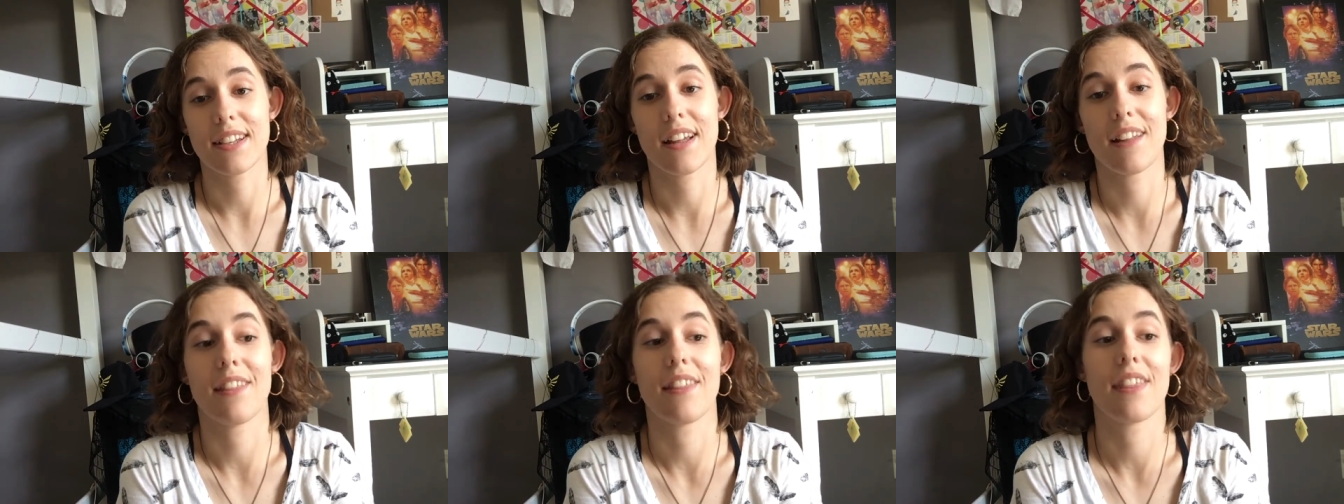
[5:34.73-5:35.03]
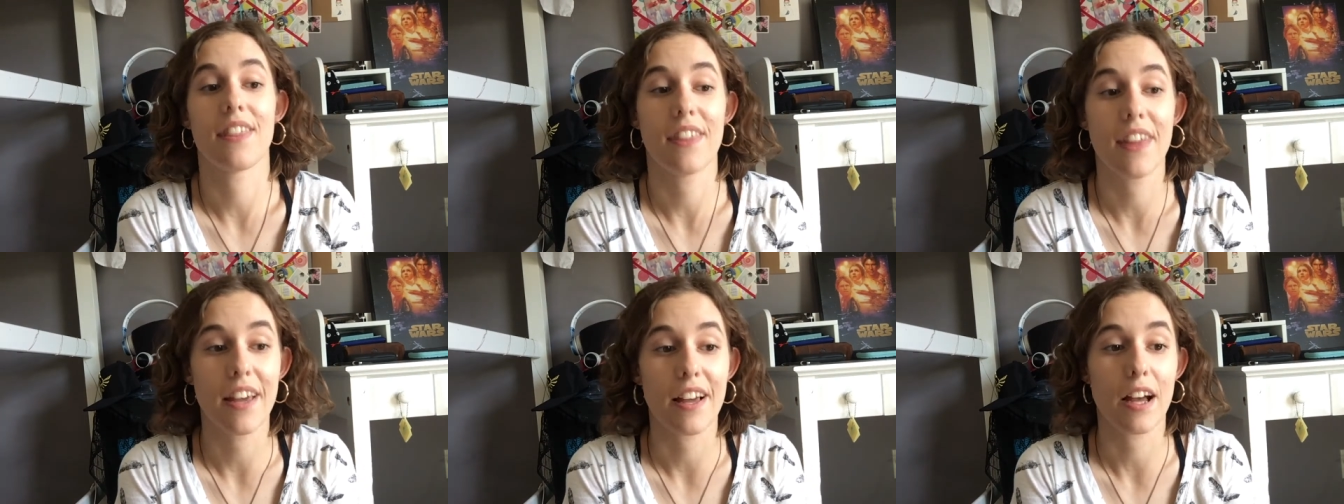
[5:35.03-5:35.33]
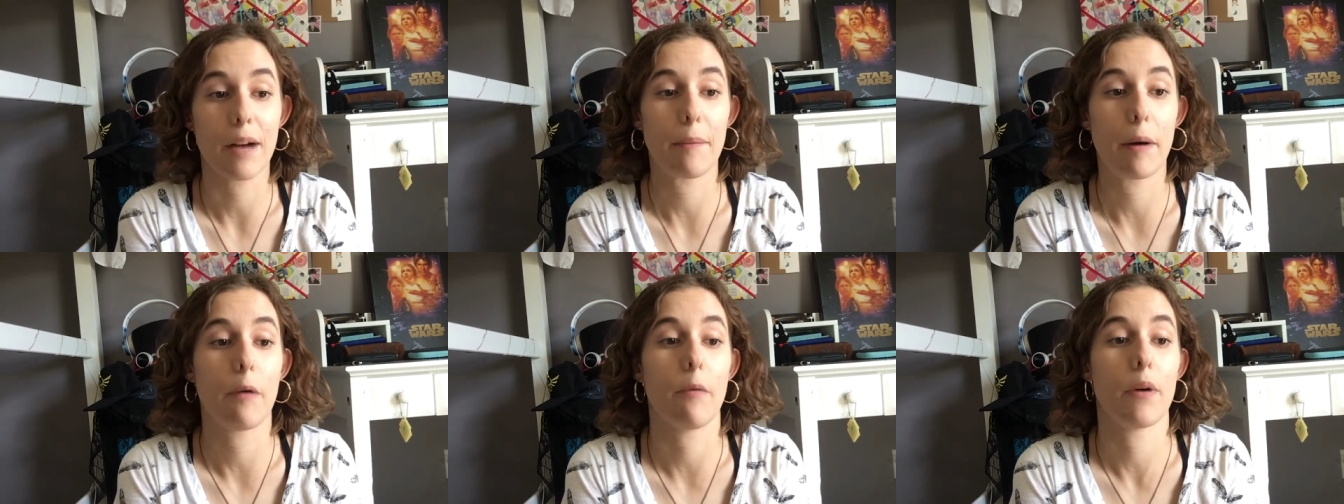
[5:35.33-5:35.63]
and think
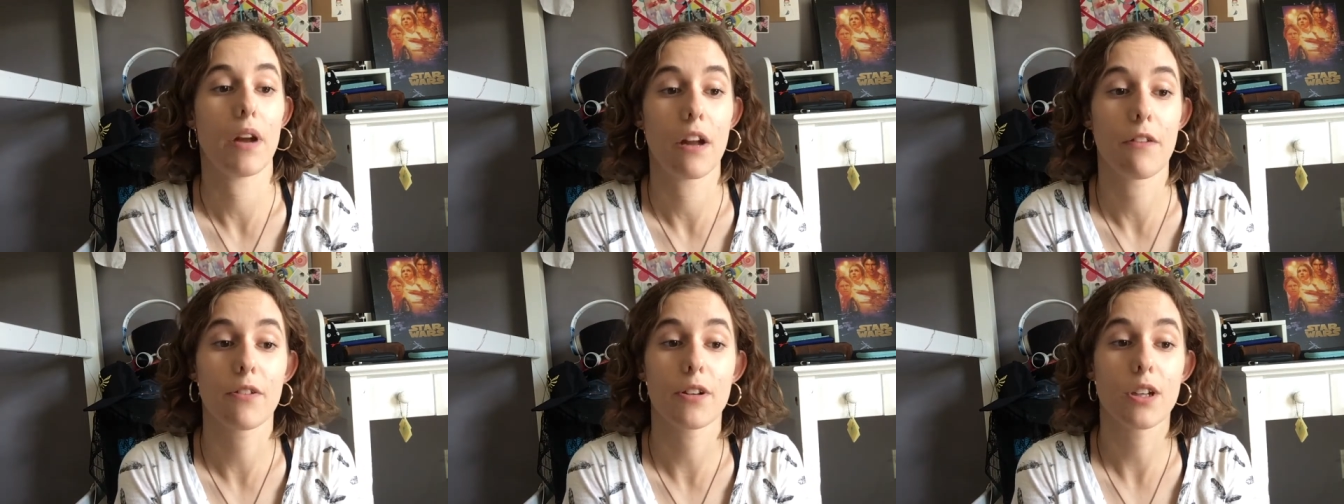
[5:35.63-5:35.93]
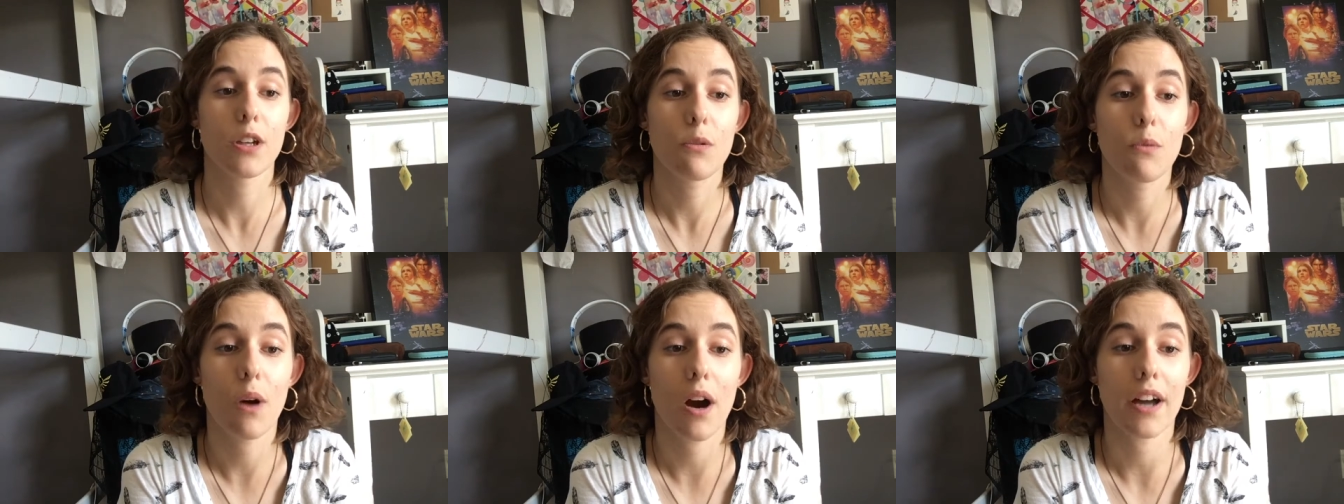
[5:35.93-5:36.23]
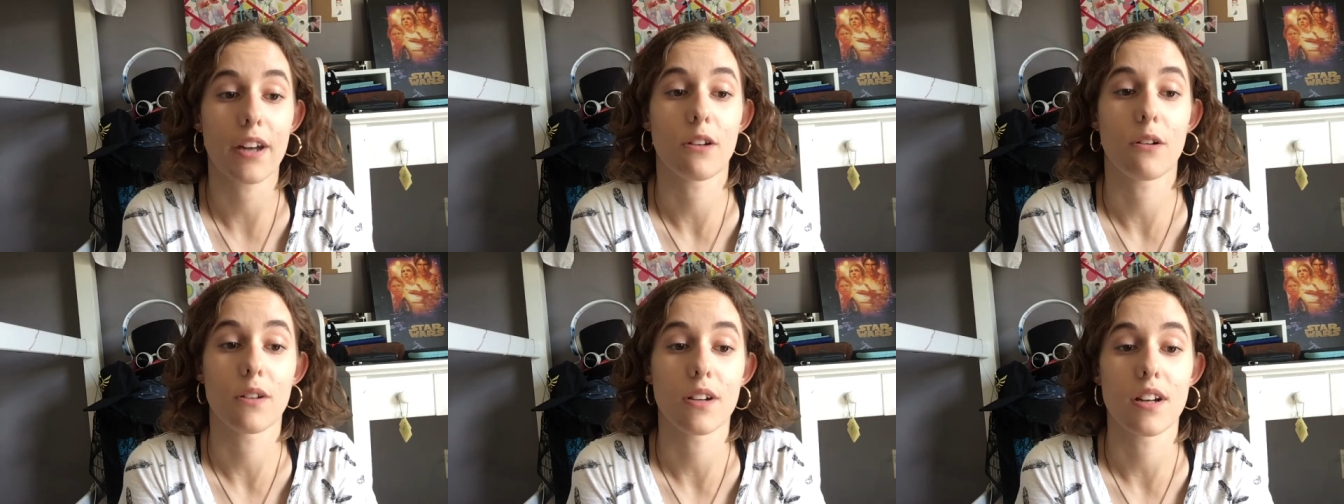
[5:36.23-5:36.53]
about whatever you
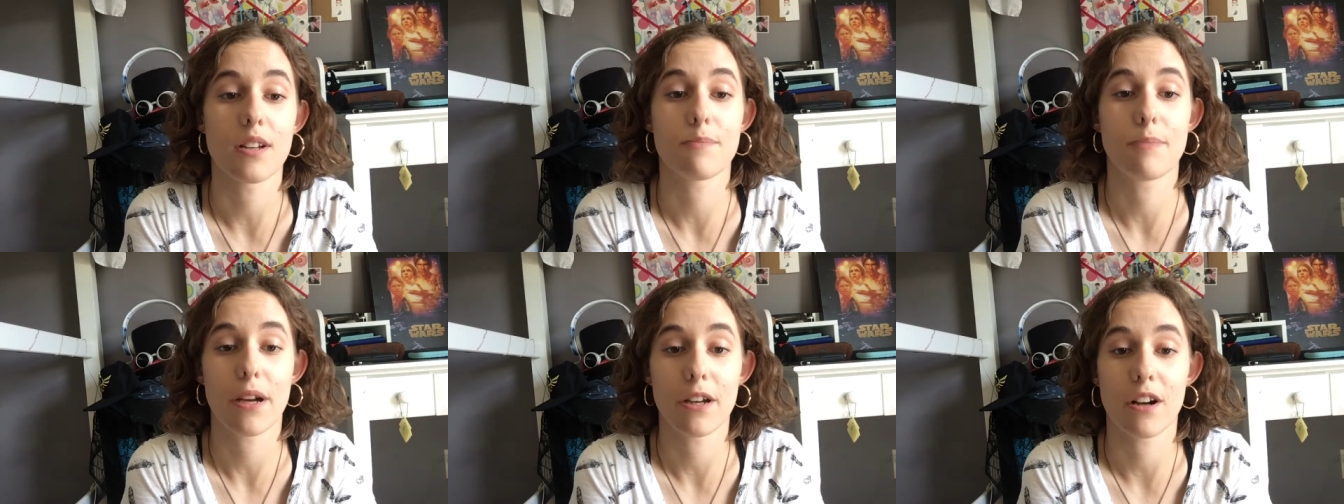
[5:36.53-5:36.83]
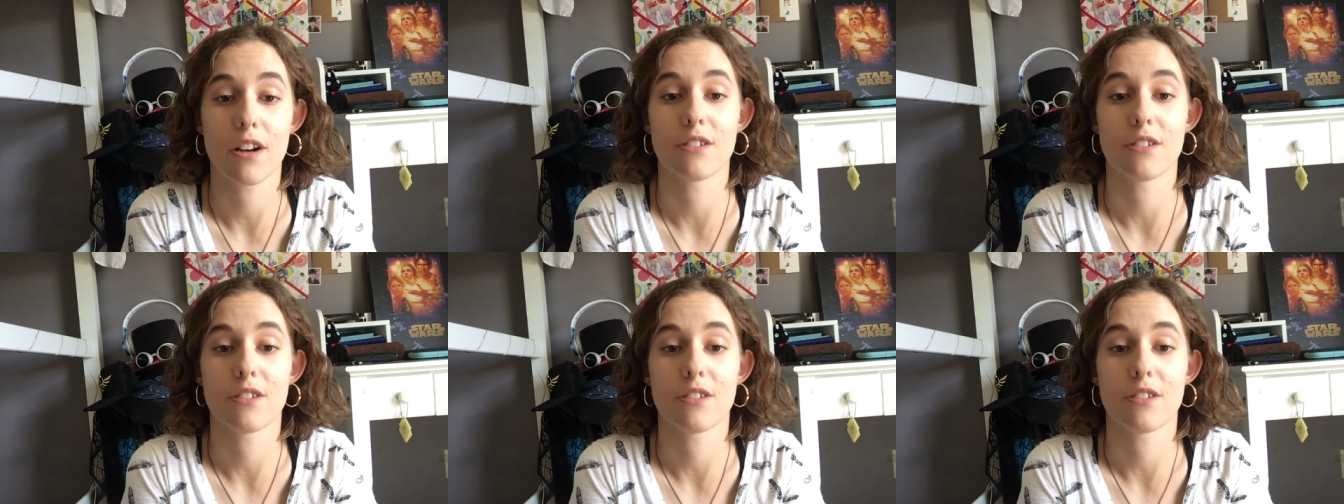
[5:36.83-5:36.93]
want in order to better